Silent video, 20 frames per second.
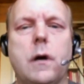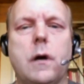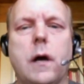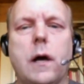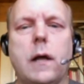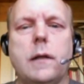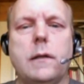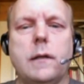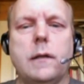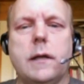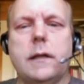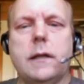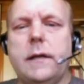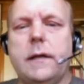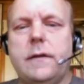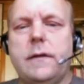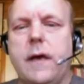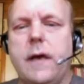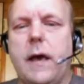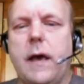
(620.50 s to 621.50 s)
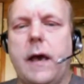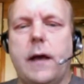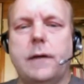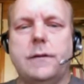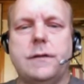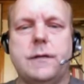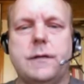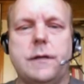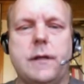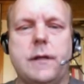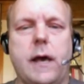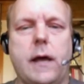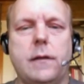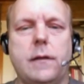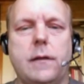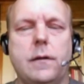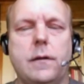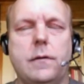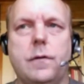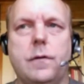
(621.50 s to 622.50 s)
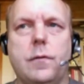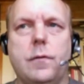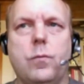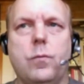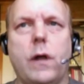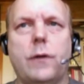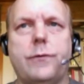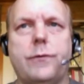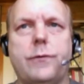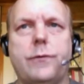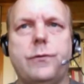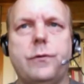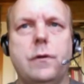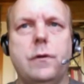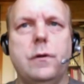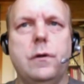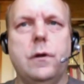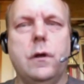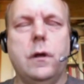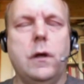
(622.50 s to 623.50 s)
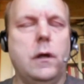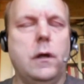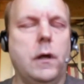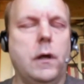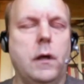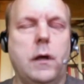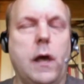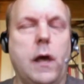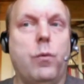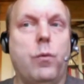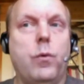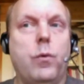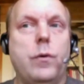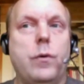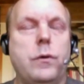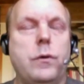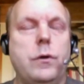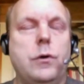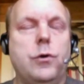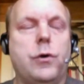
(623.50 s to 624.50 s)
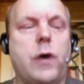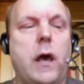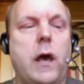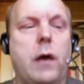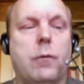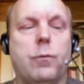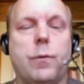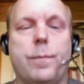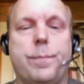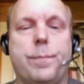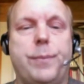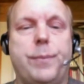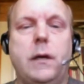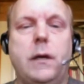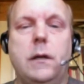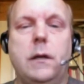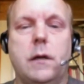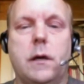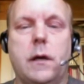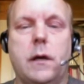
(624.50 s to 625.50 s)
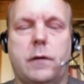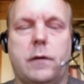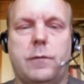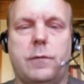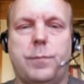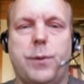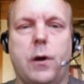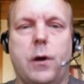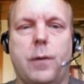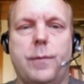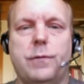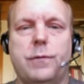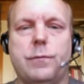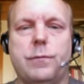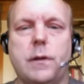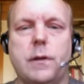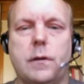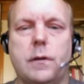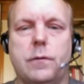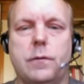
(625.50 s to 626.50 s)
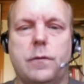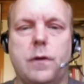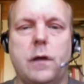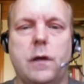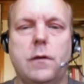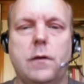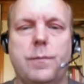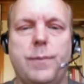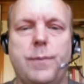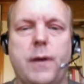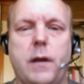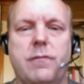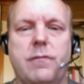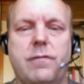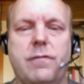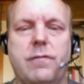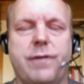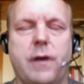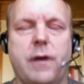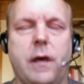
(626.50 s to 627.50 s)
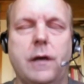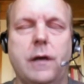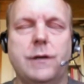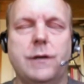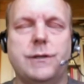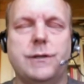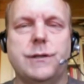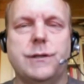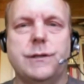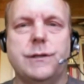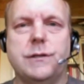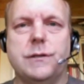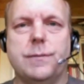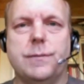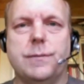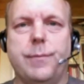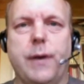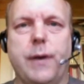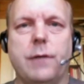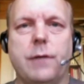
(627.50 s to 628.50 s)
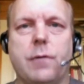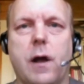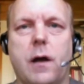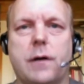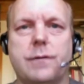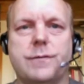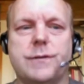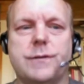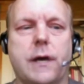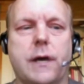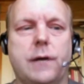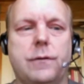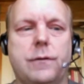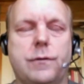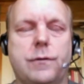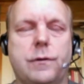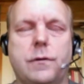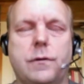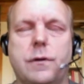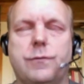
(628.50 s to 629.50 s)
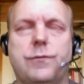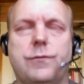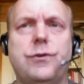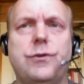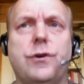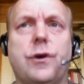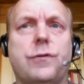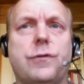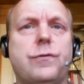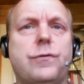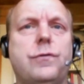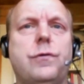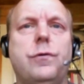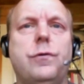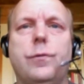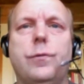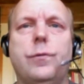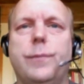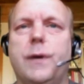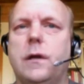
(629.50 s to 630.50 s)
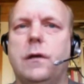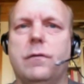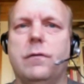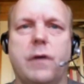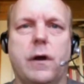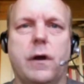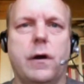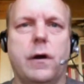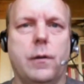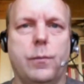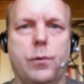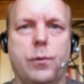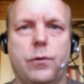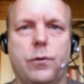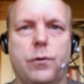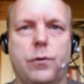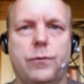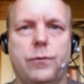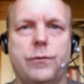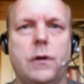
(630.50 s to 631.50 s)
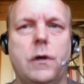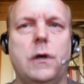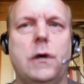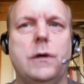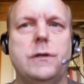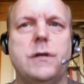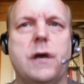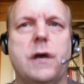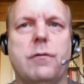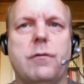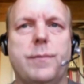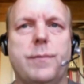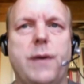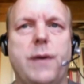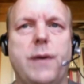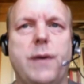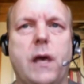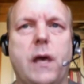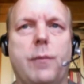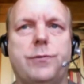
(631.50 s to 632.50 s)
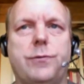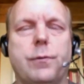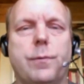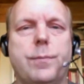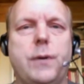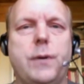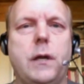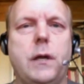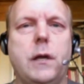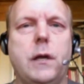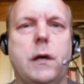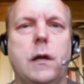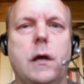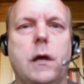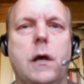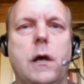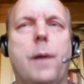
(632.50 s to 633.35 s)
I'd like to add to that whilst, yeah, you can't repeat experiments, right? That's independent verification is the bedrock of science, and there's just too many variables to ever be able to repeat it.